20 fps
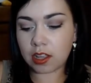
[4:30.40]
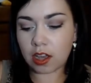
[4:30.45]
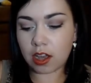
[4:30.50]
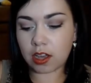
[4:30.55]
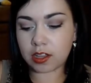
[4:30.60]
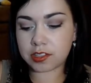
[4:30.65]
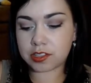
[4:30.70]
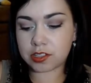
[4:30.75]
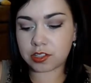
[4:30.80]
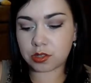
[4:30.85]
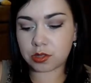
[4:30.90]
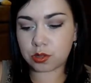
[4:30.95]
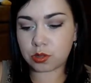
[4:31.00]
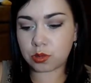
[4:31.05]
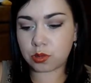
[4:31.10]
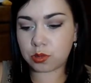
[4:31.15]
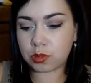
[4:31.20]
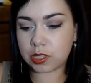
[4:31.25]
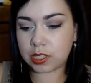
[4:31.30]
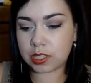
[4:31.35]

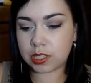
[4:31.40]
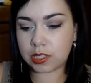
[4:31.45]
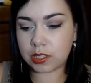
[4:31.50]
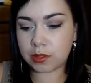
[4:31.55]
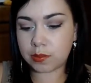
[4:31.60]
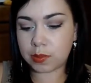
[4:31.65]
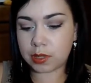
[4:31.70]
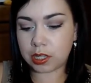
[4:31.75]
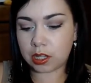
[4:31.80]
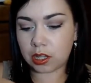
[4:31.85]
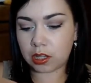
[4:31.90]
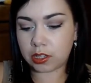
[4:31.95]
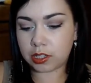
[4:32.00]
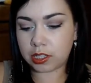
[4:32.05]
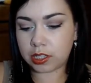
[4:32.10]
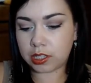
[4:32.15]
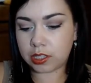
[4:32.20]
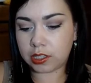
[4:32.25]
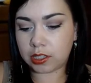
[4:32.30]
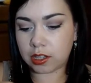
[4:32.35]
Also the
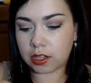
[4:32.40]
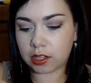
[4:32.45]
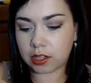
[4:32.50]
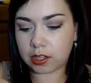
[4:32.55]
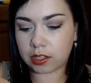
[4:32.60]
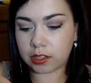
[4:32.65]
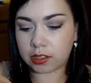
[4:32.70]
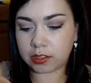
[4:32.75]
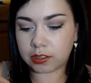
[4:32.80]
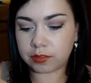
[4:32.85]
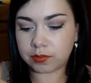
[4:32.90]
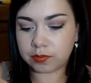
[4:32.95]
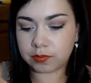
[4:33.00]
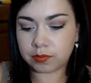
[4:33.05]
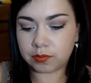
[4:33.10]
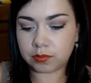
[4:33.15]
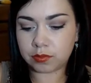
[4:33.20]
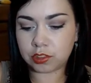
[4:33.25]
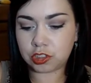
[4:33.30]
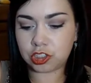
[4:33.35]
Milani
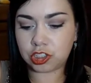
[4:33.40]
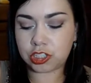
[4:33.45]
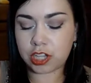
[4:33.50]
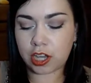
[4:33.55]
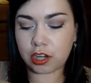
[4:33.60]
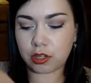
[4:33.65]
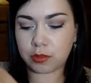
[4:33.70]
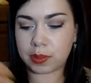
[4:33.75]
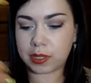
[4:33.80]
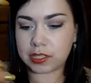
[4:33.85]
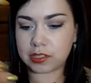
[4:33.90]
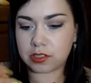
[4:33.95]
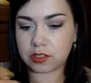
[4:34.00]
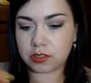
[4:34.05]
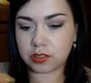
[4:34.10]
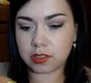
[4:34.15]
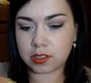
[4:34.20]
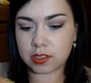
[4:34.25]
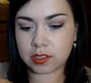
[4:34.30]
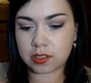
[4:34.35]
shadow
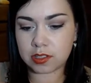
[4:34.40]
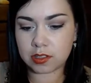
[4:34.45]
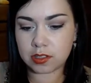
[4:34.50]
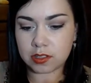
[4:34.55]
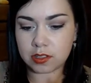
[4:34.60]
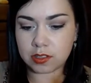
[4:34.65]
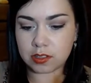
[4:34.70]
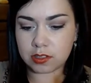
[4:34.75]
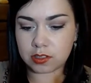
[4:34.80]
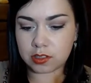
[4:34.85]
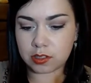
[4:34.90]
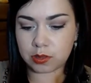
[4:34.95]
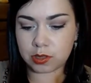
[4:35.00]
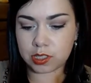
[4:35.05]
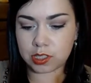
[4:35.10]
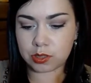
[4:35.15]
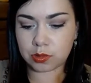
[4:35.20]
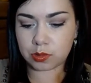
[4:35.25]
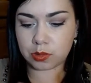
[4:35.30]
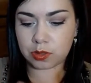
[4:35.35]
pencils. So
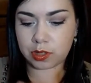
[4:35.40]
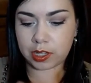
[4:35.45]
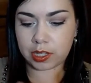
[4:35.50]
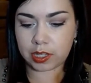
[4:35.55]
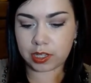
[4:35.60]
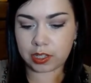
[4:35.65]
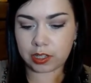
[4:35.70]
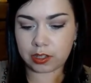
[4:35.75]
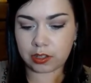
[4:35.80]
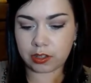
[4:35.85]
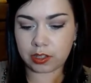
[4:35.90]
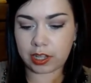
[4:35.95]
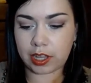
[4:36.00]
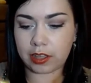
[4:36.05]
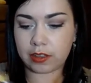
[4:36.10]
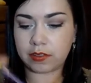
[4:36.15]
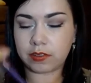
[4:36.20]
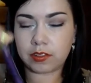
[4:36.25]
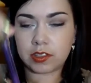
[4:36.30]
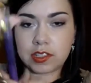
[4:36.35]
this one right here,
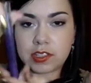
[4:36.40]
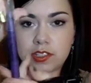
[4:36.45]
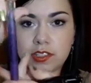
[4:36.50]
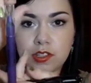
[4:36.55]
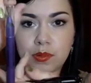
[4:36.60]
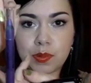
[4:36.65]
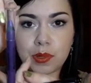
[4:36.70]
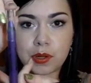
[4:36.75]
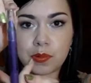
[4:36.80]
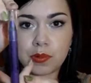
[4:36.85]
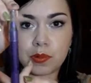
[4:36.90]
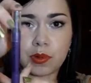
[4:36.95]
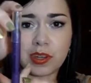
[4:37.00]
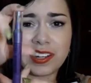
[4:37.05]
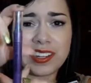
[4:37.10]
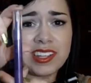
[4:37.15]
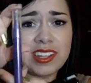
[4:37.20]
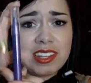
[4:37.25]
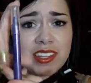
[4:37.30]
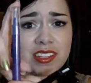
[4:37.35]
yeah, this is the purple
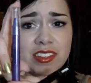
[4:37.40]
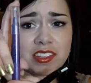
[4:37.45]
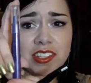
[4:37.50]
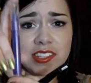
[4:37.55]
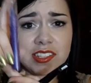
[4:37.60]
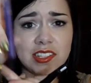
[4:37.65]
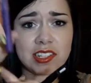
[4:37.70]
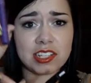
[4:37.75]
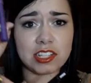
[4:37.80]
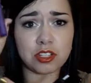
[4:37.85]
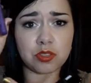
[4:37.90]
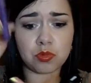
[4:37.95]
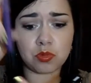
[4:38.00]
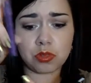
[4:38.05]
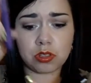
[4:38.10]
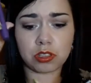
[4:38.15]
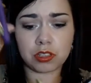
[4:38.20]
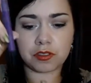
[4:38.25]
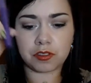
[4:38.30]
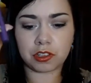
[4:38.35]
one. This stays
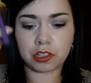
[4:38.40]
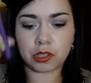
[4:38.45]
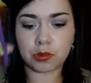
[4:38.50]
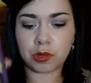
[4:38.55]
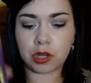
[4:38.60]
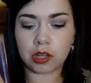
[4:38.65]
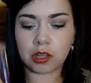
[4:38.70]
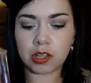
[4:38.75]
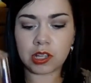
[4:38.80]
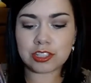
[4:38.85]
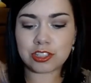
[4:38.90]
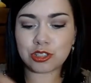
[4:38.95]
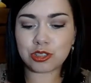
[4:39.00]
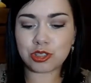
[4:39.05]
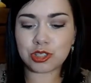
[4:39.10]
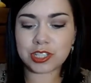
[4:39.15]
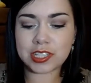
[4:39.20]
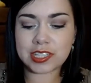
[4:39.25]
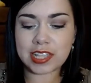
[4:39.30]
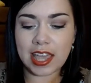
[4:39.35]
really well. So
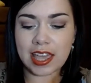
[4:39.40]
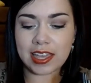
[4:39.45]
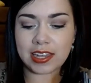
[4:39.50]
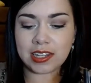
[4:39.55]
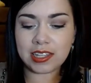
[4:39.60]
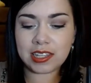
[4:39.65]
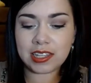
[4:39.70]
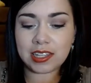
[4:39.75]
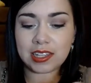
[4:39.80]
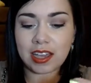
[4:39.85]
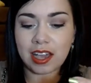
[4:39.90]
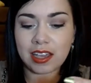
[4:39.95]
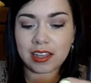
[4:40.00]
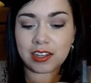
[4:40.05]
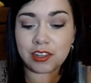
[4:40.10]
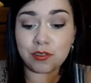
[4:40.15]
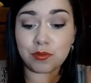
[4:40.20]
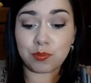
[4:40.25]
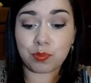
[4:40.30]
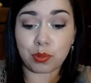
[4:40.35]
just any kind
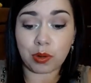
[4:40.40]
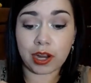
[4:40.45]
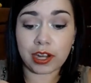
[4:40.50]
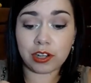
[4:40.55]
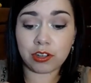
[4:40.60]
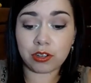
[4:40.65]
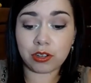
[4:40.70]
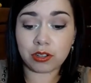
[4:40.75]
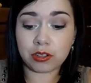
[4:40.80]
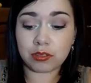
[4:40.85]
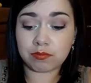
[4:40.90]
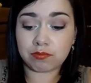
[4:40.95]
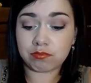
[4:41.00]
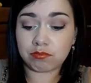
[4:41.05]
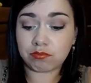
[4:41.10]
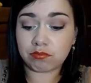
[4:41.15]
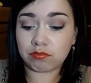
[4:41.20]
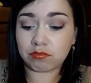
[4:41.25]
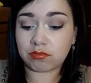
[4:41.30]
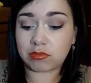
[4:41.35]
of brighter
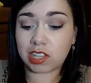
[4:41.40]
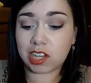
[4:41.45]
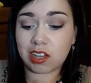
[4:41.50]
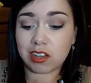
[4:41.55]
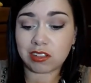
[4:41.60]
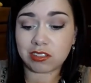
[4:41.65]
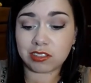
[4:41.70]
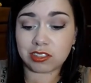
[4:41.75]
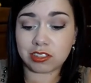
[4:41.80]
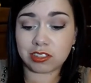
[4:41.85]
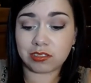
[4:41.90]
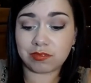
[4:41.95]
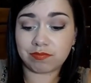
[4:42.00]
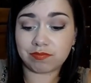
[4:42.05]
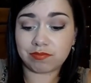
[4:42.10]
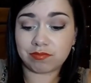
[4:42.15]
color